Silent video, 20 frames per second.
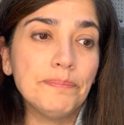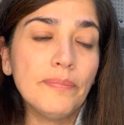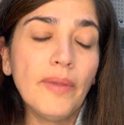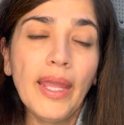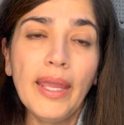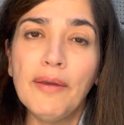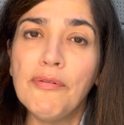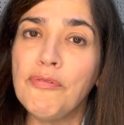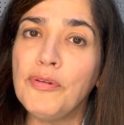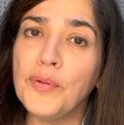
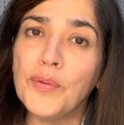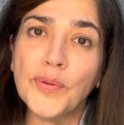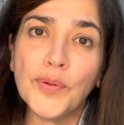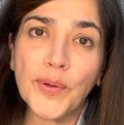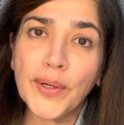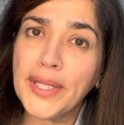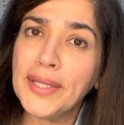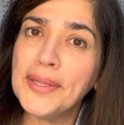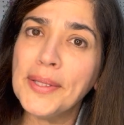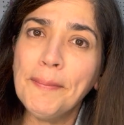If you
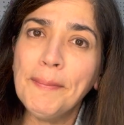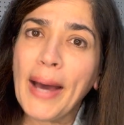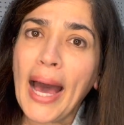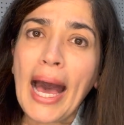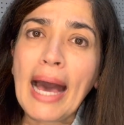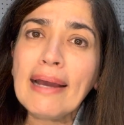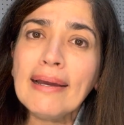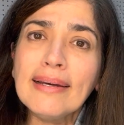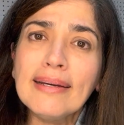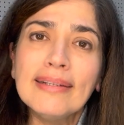look in the
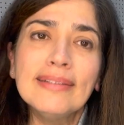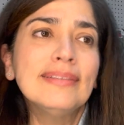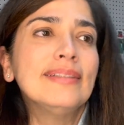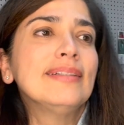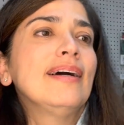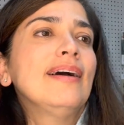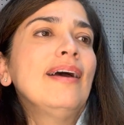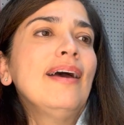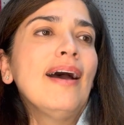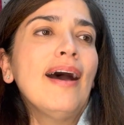back,
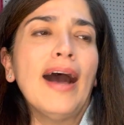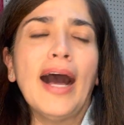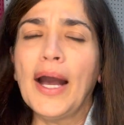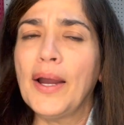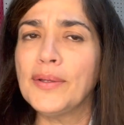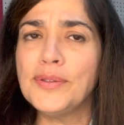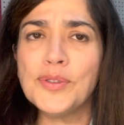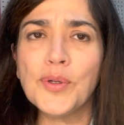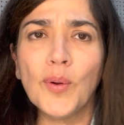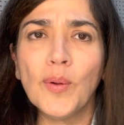
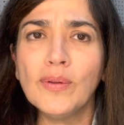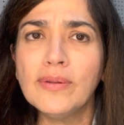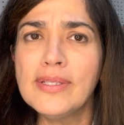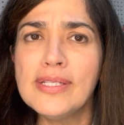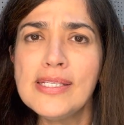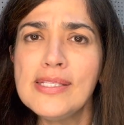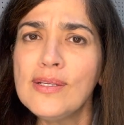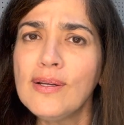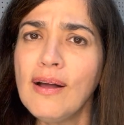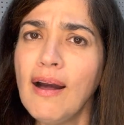I told
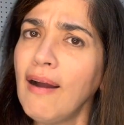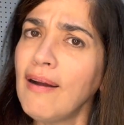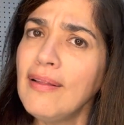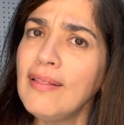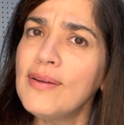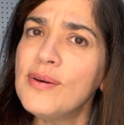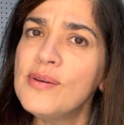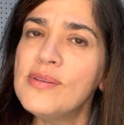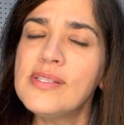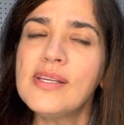this to
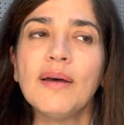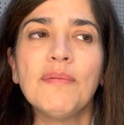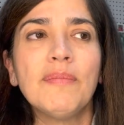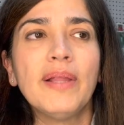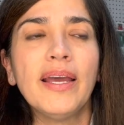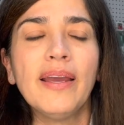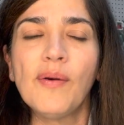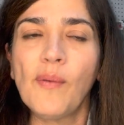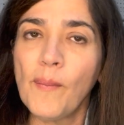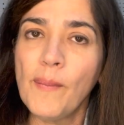Carlos, I'm
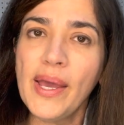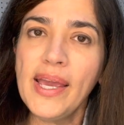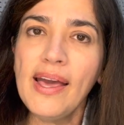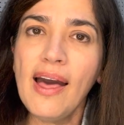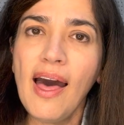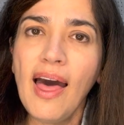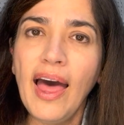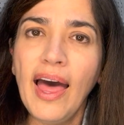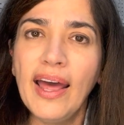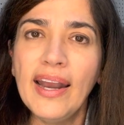like, oh my
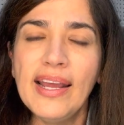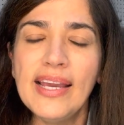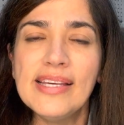God,